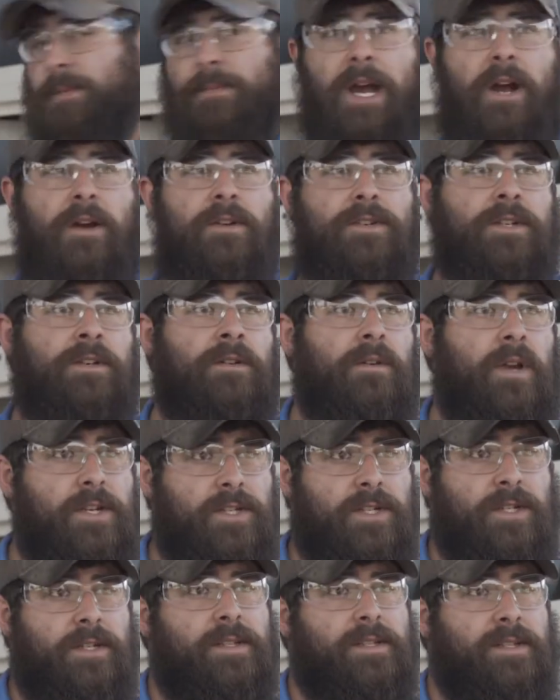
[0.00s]
power
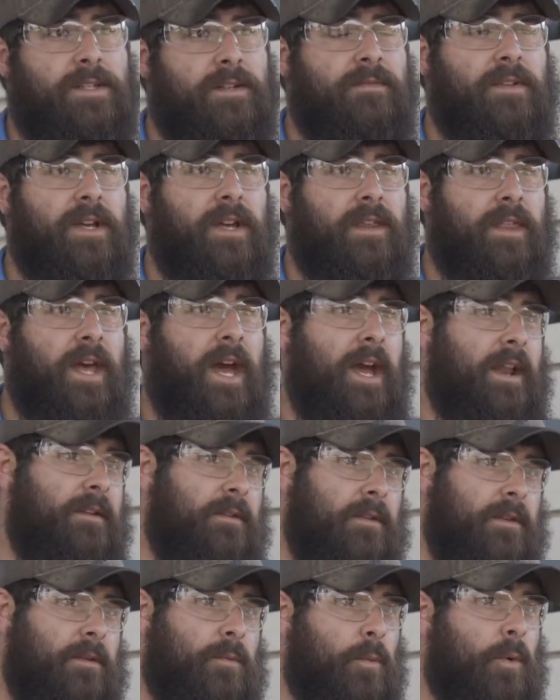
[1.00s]
generation and stuff like that.
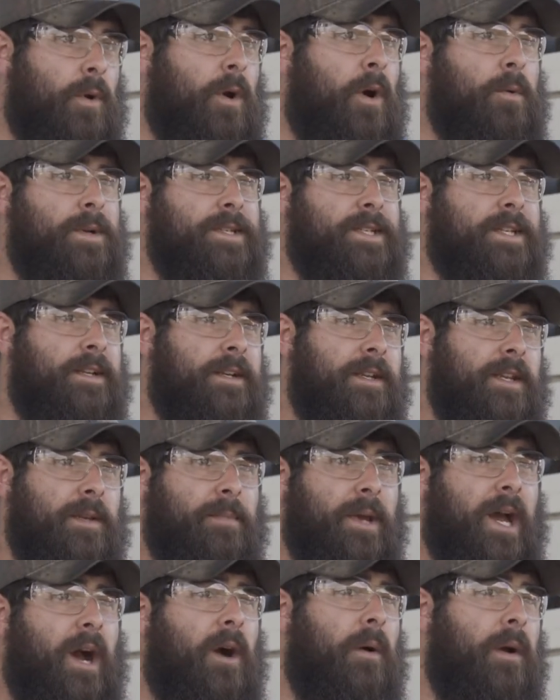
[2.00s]
We're always going to need
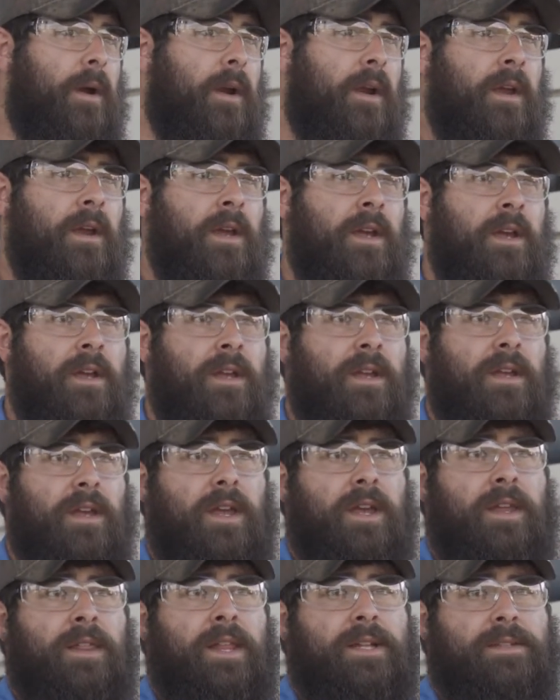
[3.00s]
power,
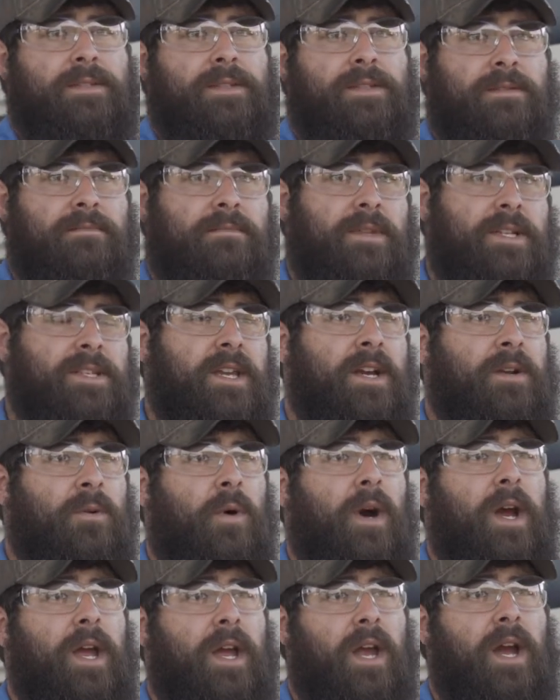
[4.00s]
and that's kind of
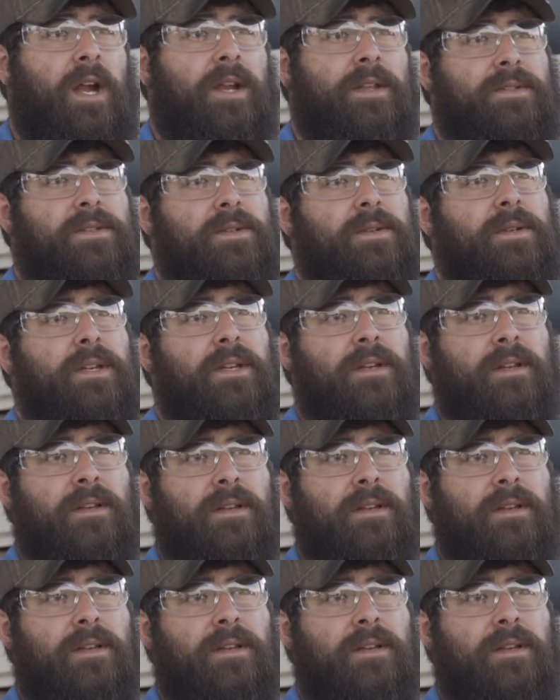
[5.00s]
why I got into it.